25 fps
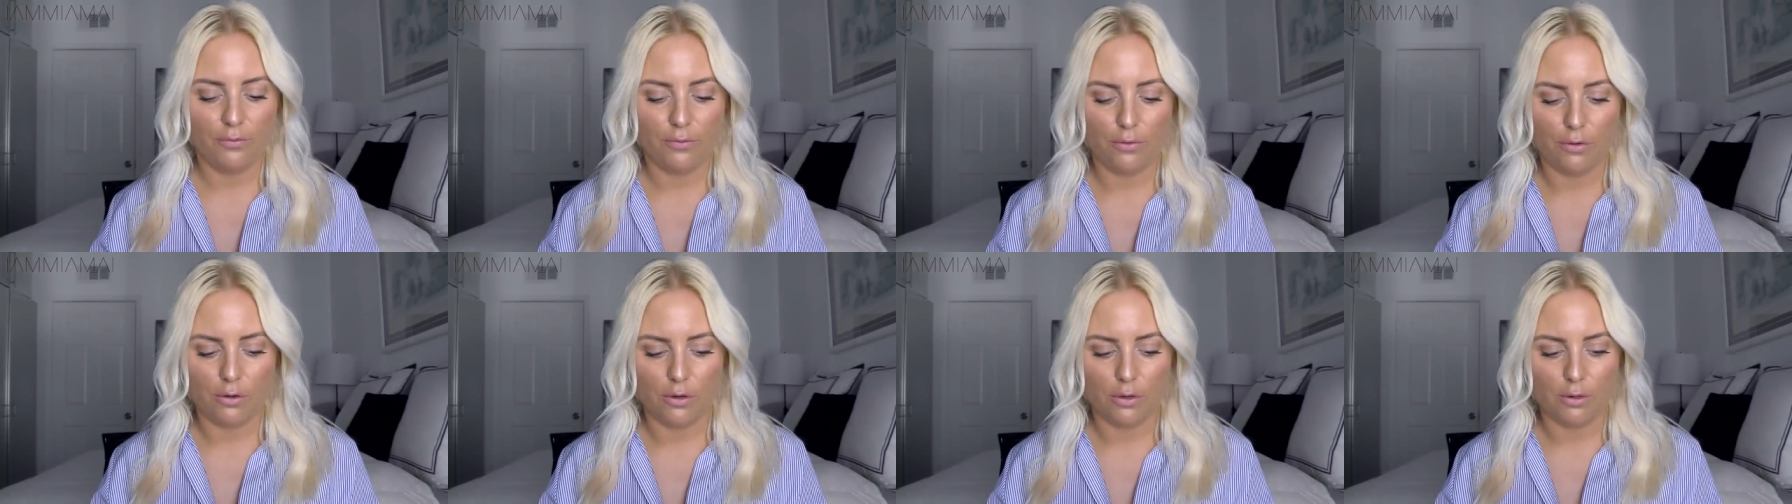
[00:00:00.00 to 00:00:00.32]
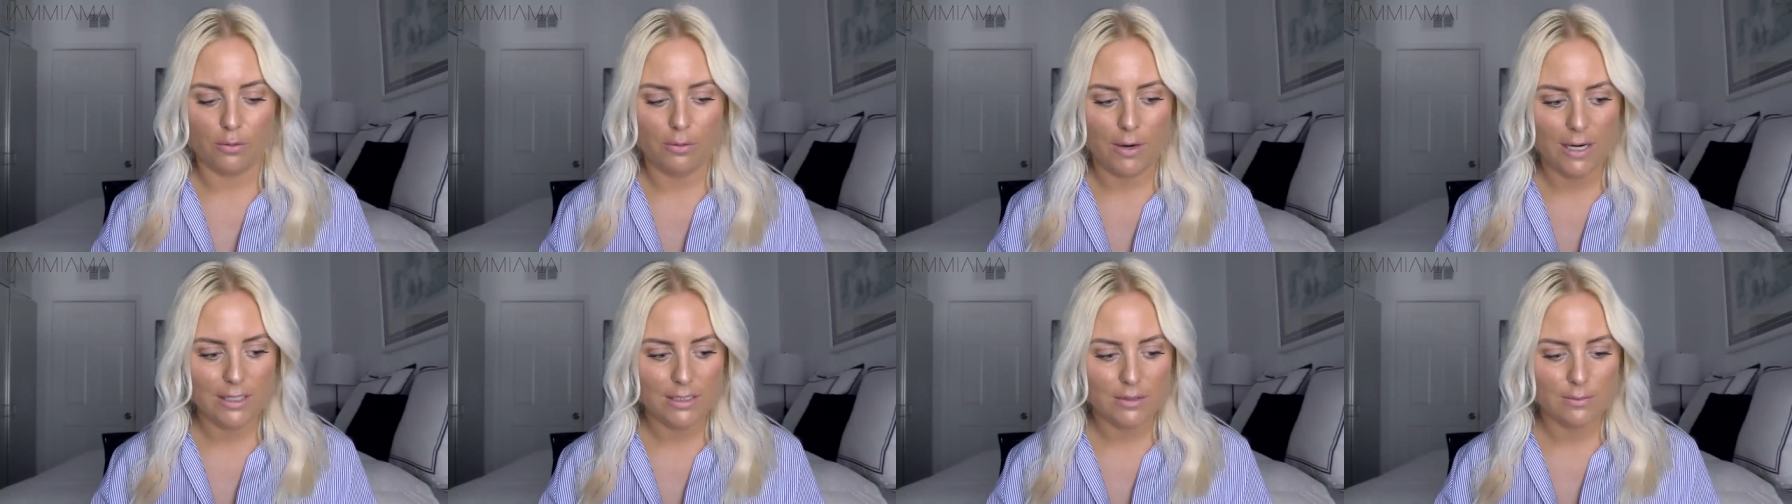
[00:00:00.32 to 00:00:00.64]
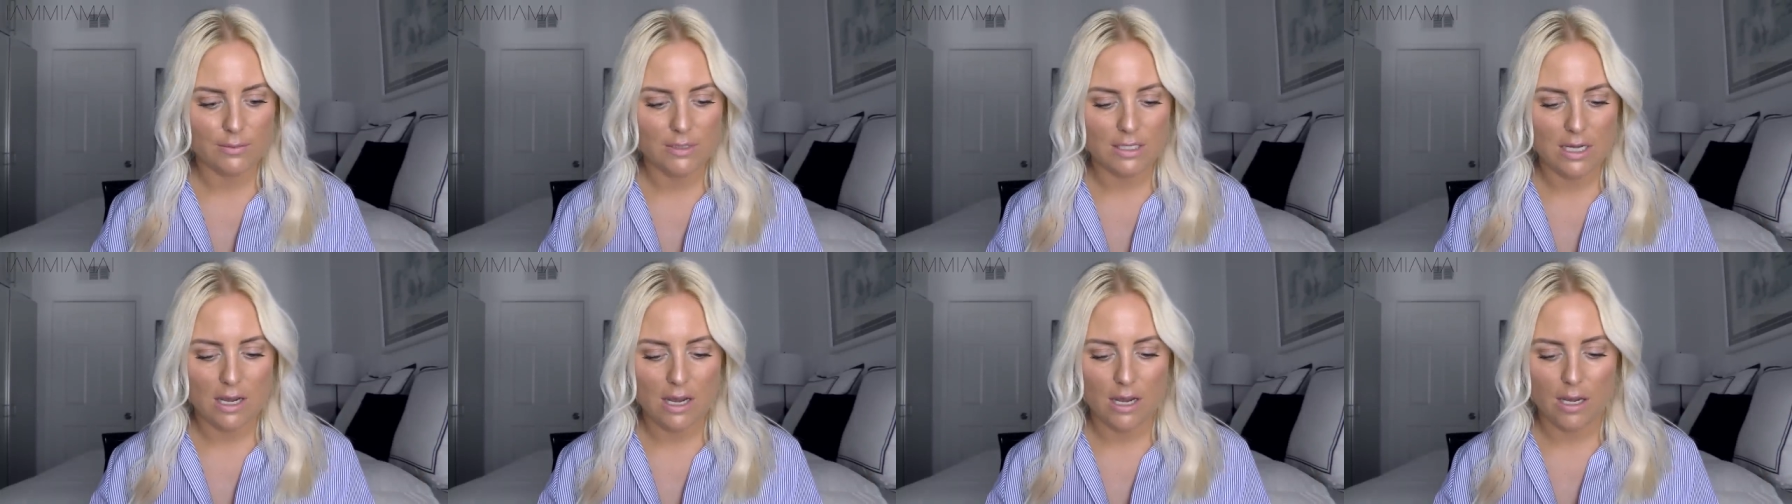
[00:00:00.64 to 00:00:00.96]
for quite
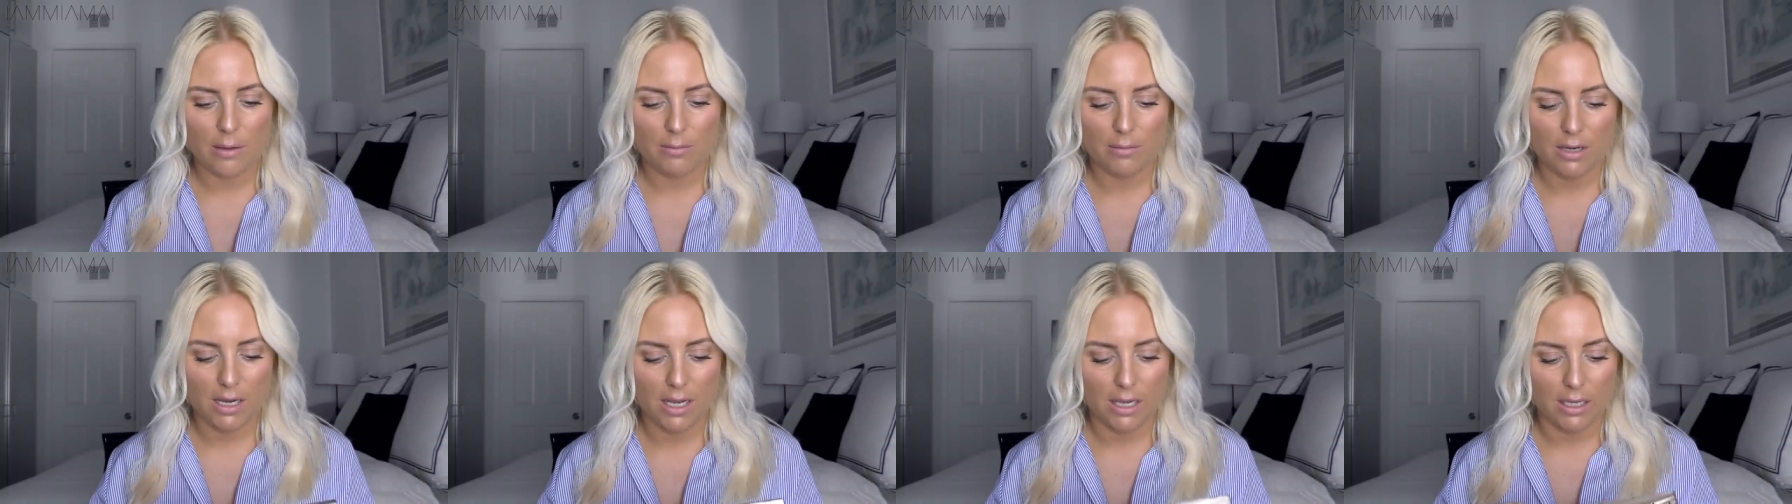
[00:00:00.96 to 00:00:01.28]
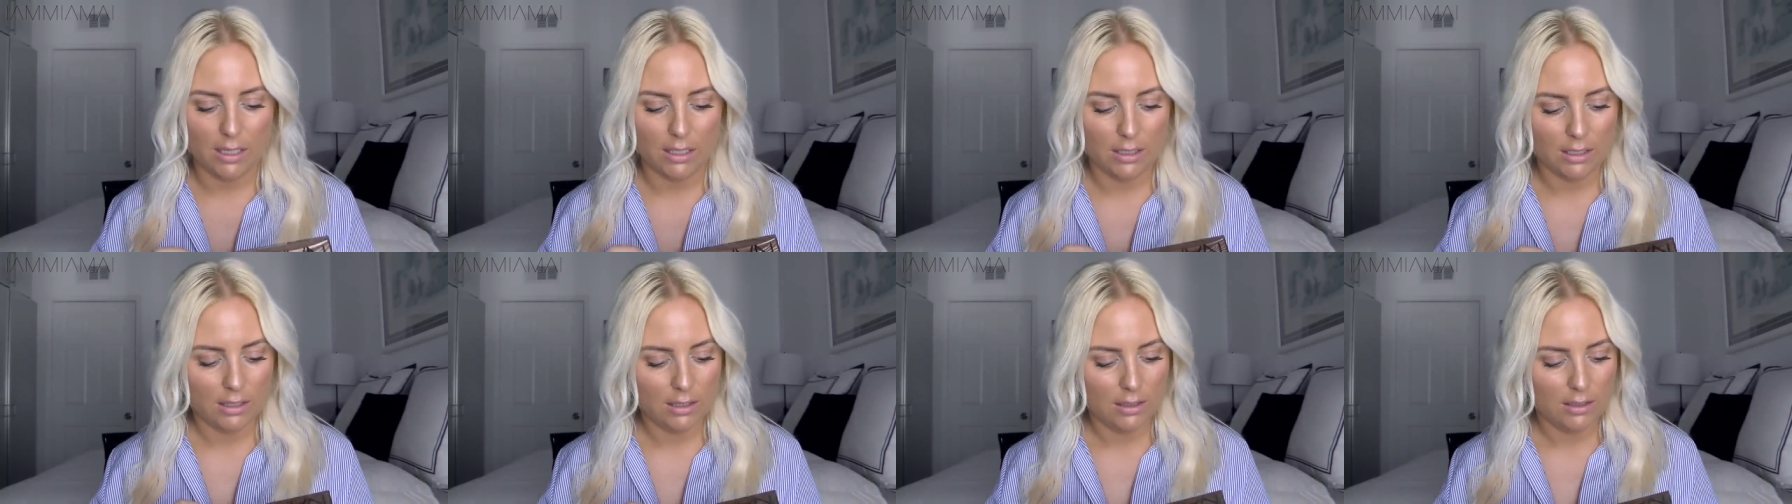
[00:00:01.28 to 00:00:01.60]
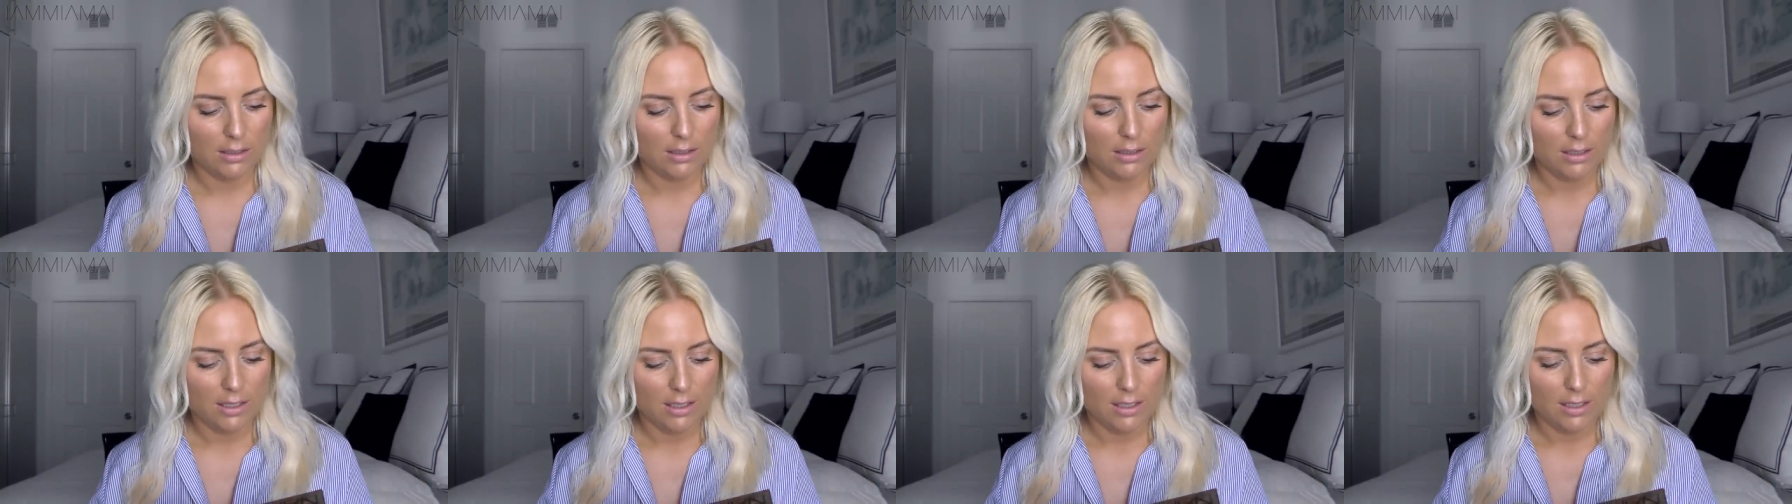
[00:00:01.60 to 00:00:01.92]
some time like
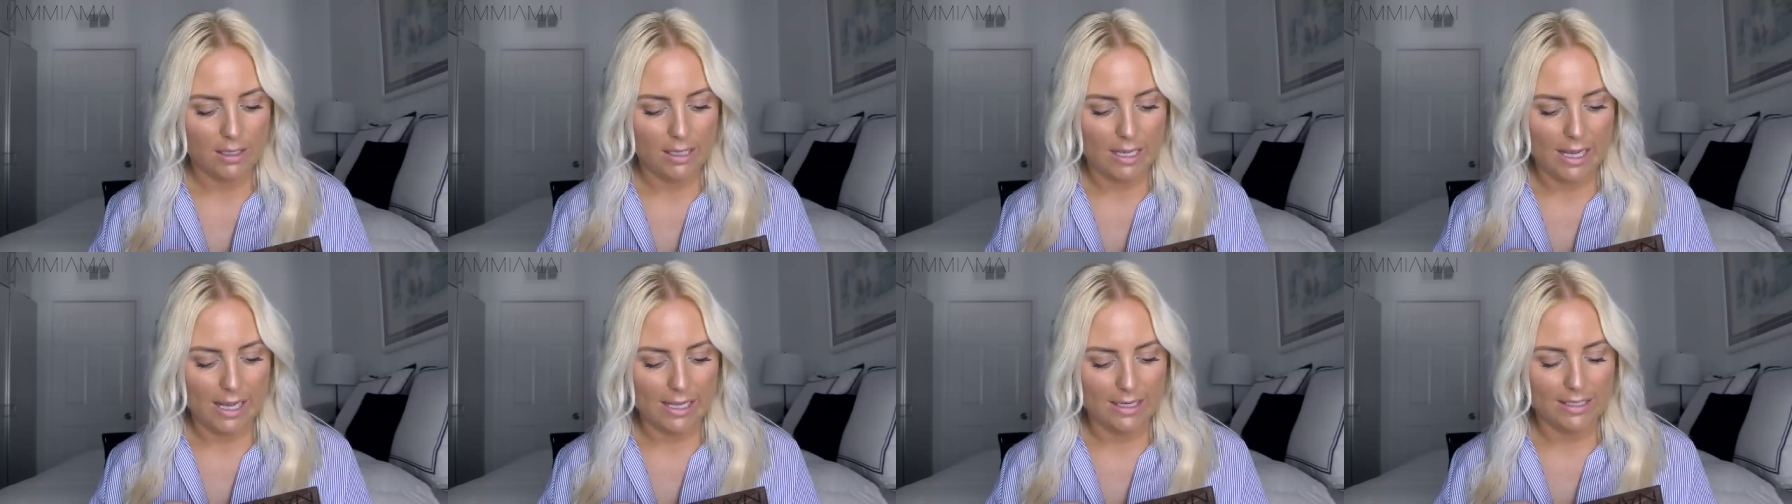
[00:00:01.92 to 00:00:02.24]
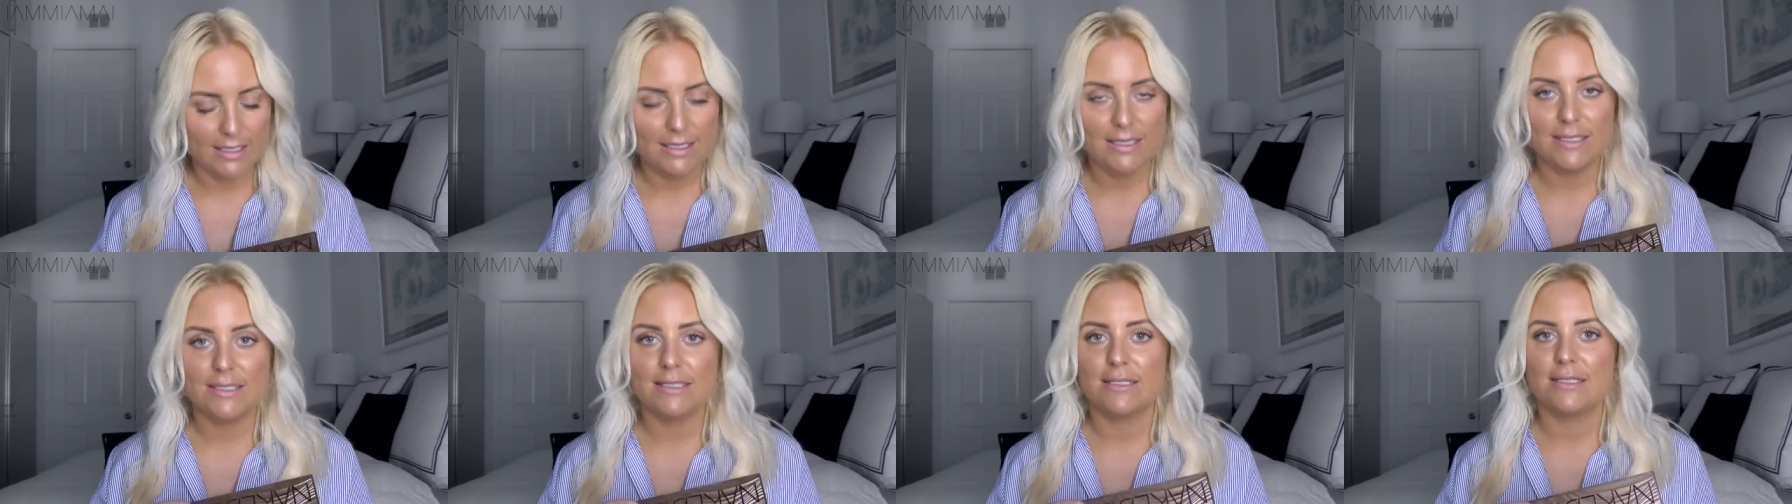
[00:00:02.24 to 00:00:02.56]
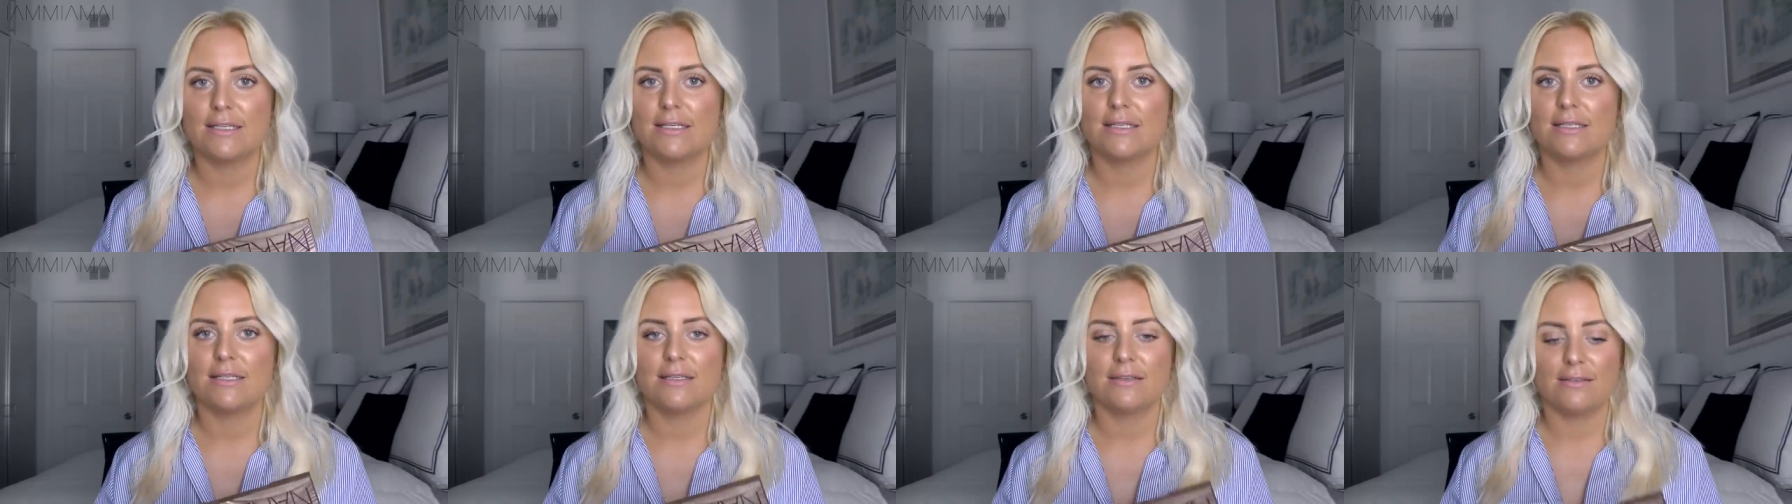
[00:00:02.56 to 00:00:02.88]
at least
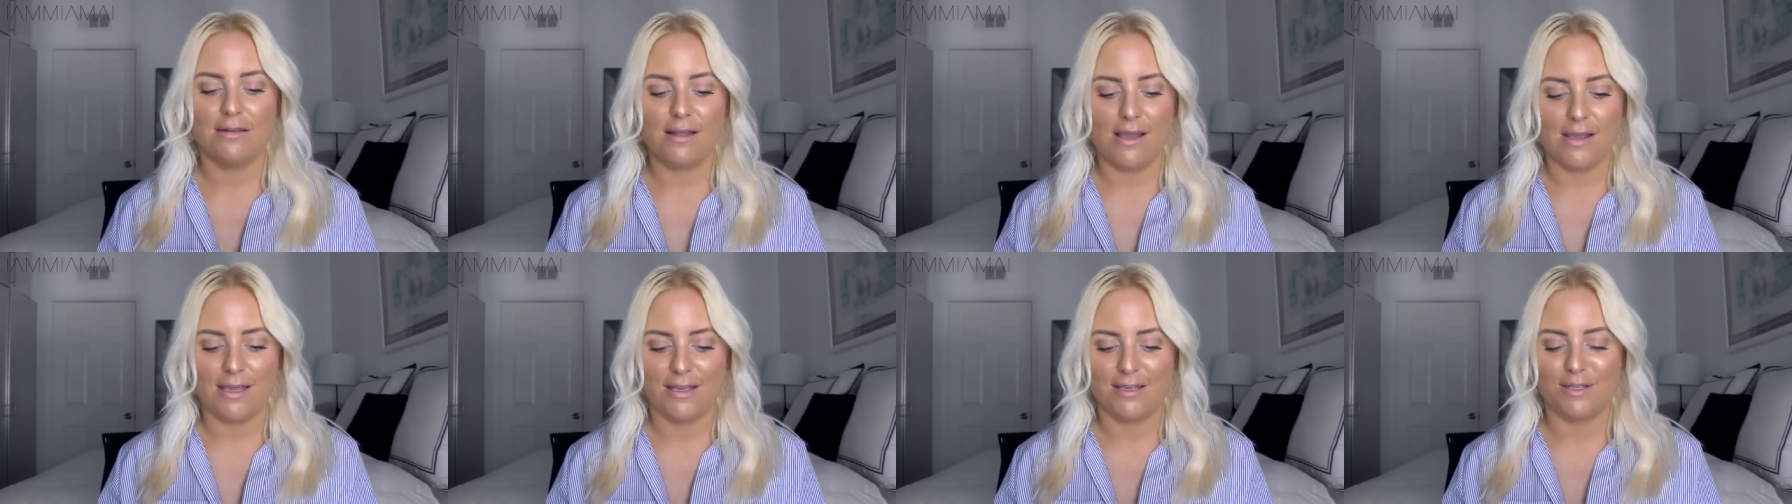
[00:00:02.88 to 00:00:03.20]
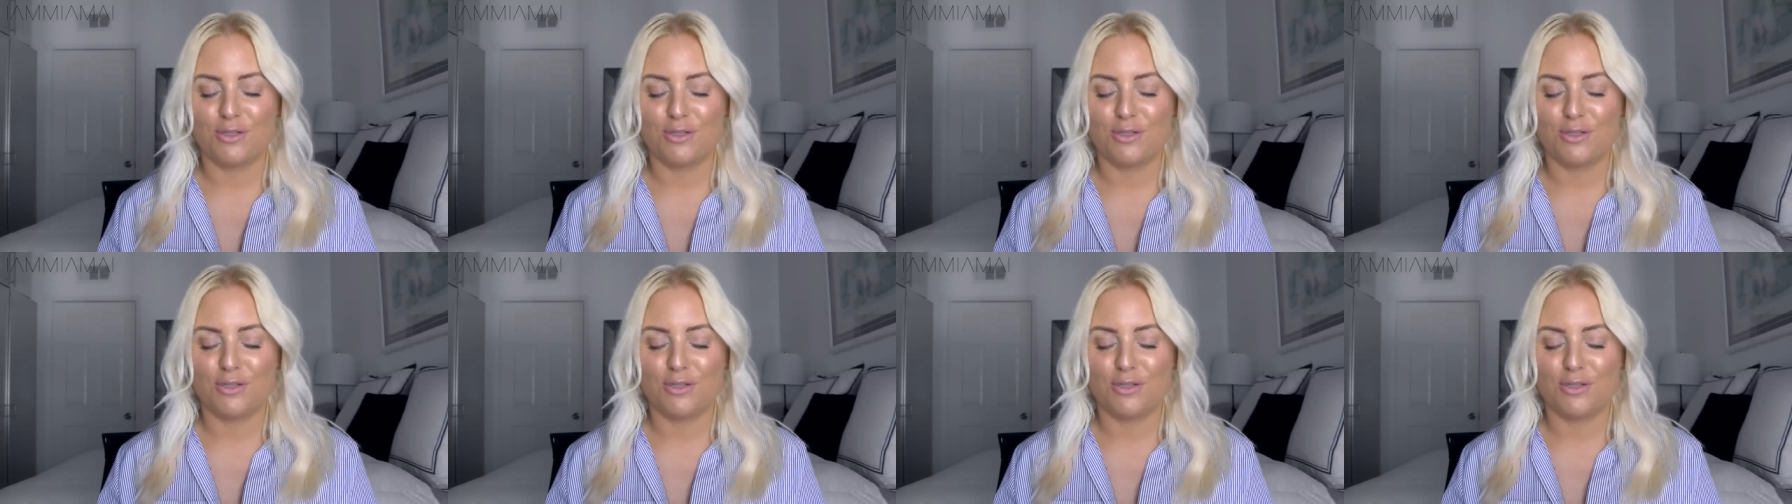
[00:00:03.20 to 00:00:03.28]
like